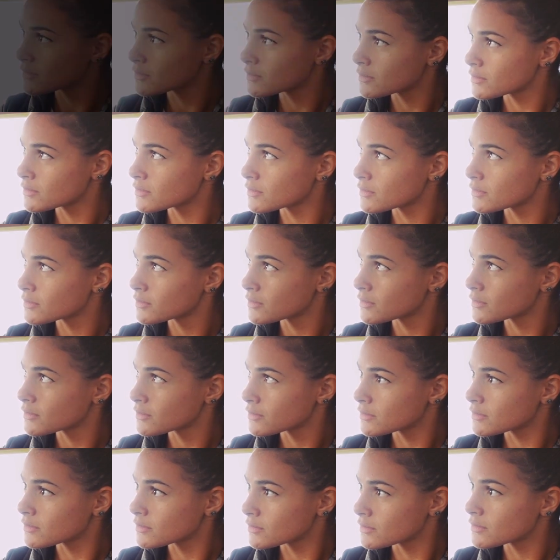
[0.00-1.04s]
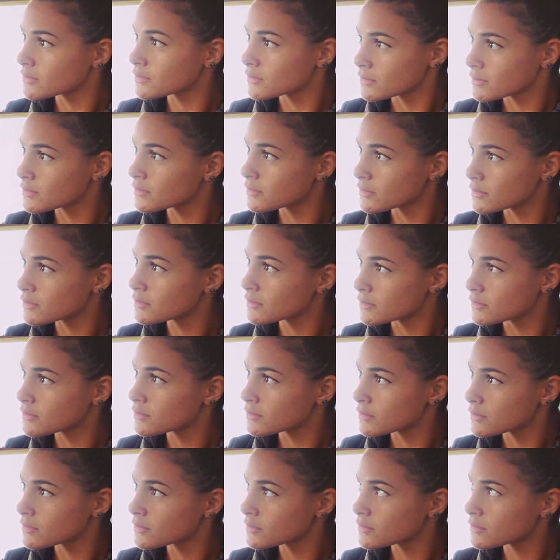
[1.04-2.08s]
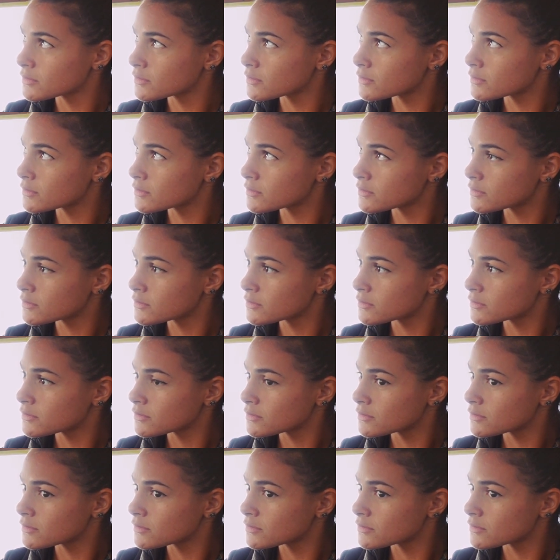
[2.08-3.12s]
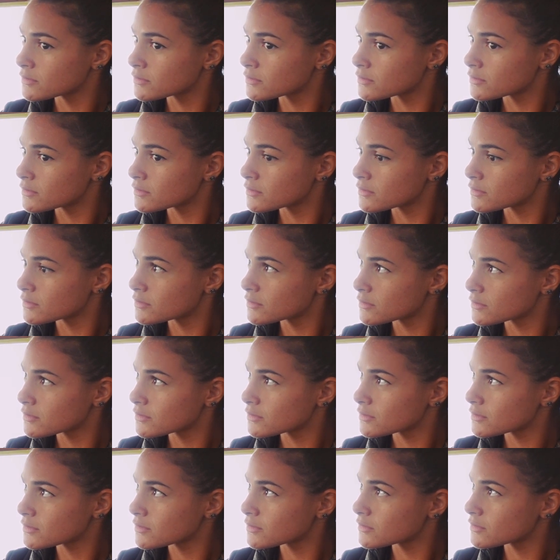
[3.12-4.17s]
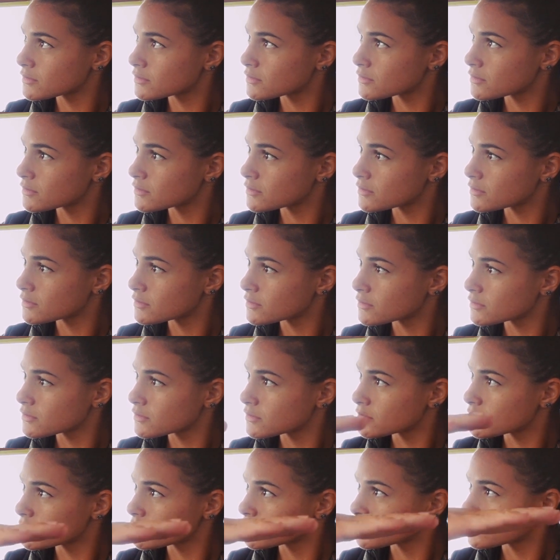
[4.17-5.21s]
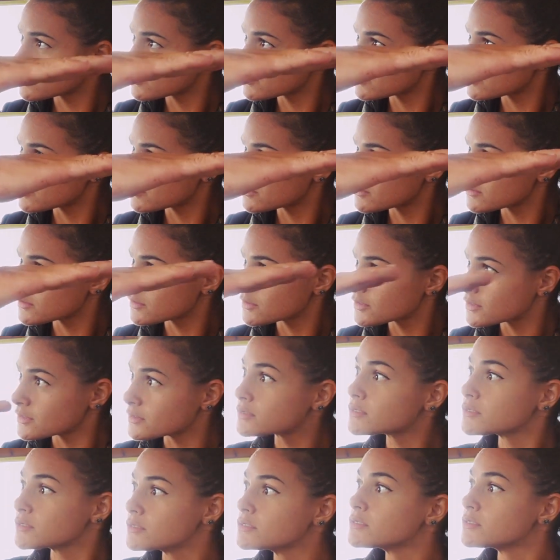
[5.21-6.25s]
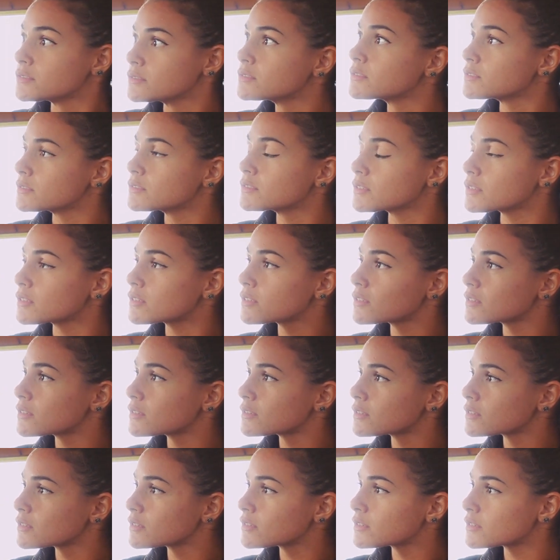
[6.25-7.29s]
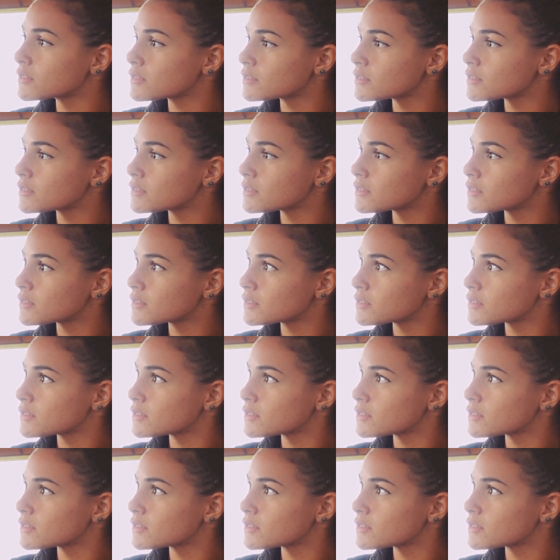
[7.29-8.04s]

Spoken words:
This person isn't speaking.